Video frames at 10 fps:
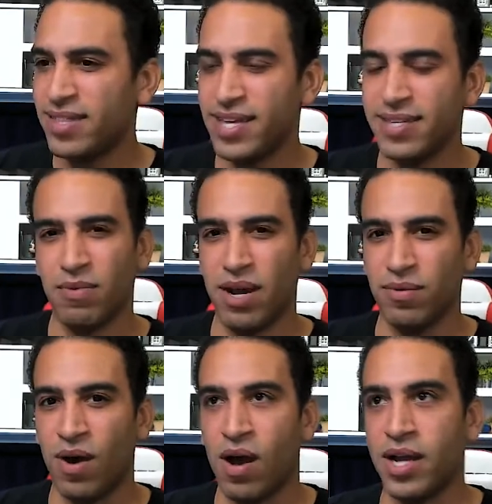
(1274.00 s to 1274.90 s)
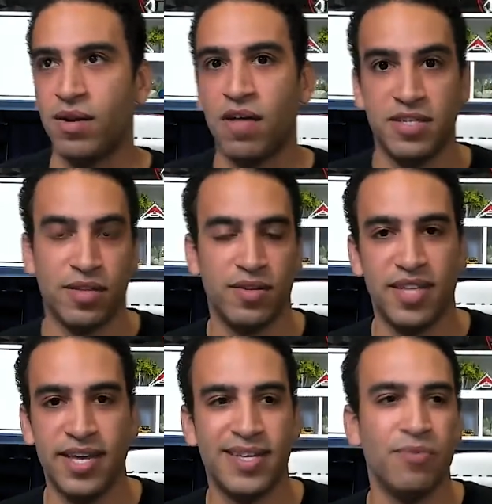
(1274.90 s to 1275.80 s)
things that went wrong and all these other
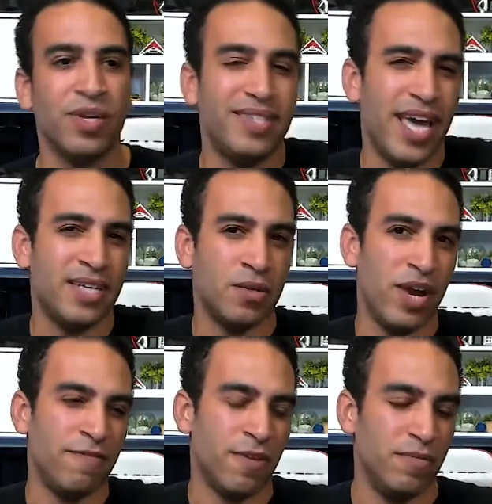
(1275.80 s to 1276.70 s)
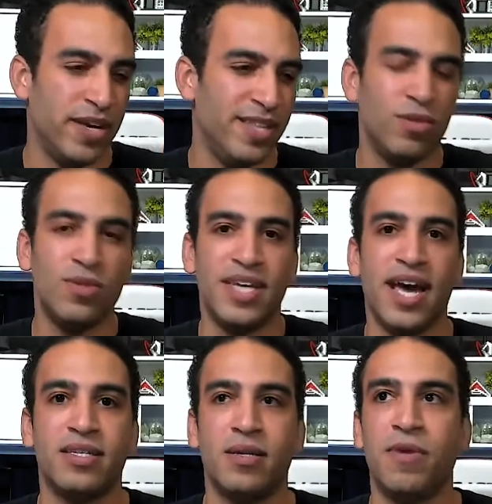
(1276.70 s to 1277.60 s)
things, that really takes away from the
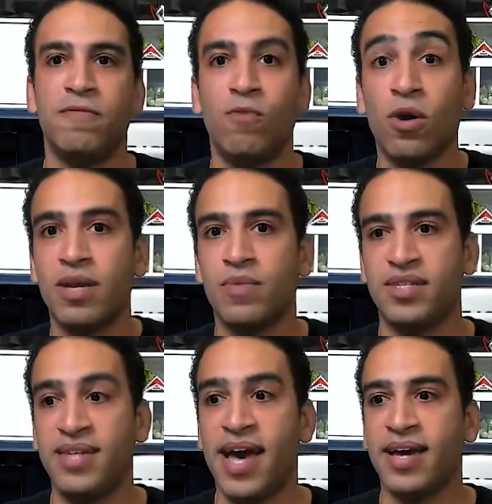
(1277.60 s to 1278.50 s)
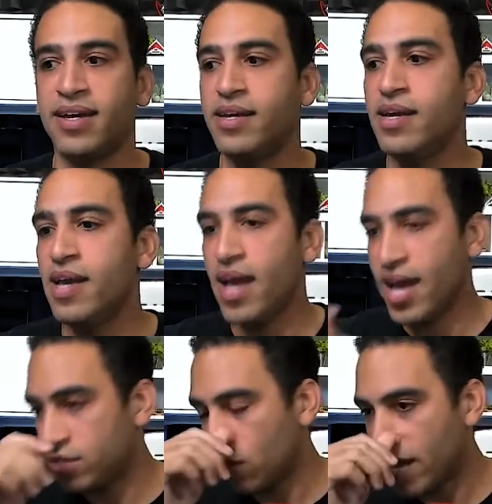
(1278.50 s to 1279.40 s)
enthusiasm of working with the tech.
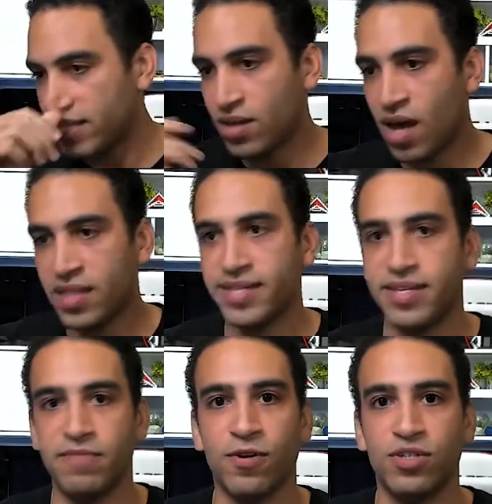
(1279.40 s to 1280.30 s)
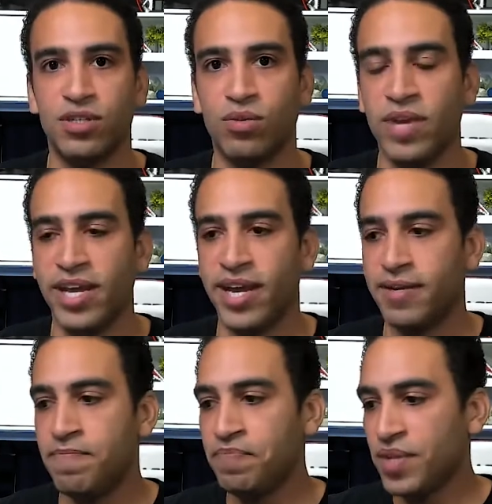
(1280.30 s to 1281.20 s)
And so I saw this in version 3,
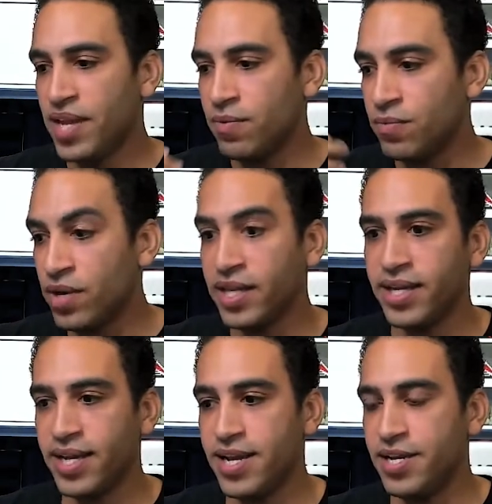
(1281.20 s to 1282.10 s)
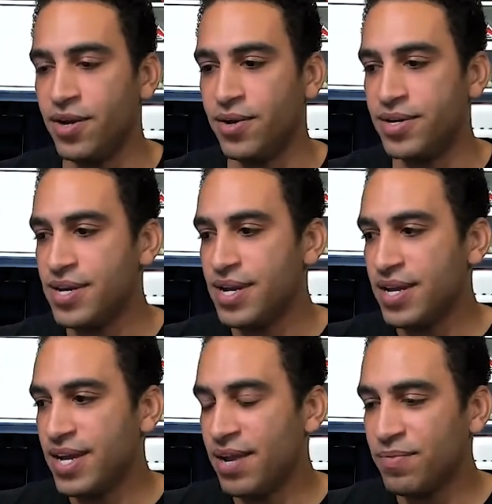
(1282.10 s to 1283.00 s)
and it really
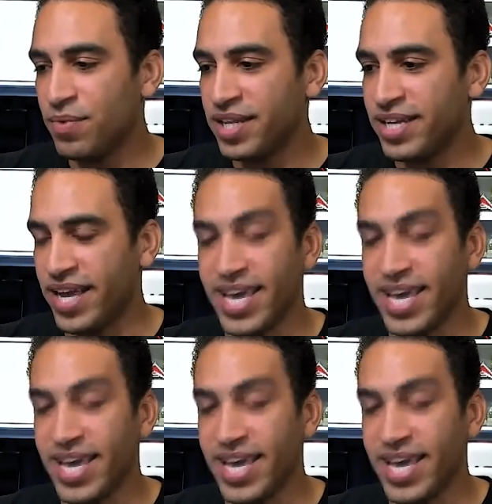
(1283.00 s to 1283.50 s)
like